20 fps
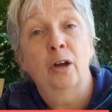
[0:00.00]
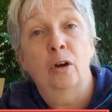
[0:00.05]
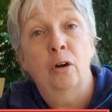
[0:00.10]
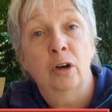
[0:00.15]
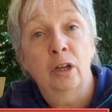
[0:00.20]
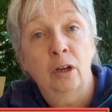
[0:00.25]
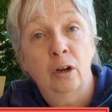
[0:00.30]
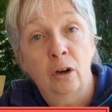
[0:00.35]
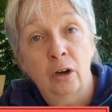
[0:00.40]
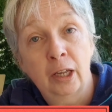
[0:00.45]

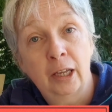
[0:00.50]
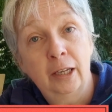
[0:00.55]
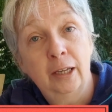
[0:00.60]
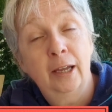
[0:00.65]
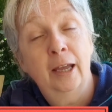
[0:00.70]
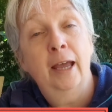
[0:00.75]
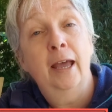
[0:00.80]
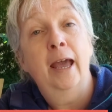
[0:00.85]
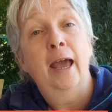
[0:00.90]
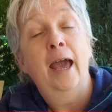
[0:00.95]

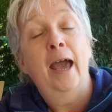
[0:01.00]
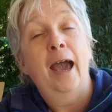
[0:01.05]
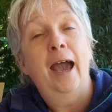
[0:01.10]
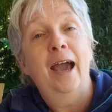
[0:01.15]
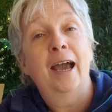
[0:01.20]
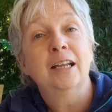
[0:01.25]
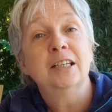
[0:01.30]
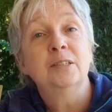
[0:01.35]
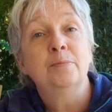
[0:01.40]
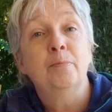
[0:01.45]
Hori-Hori
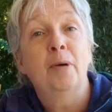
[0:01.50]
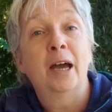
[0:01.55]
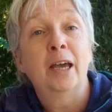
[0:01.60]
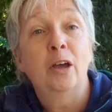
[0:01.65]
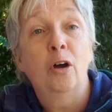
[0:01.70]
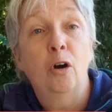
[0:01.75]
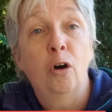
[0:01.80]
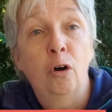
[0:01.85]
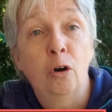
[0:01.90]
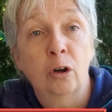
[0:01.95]
and
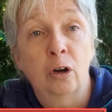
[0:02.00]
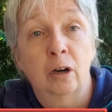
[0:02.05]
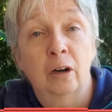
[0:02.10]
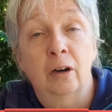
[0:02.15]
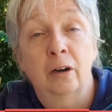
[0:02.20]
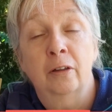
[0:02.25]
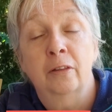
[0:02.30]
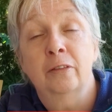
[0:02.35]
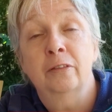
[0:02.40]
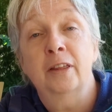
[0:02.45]
my auger.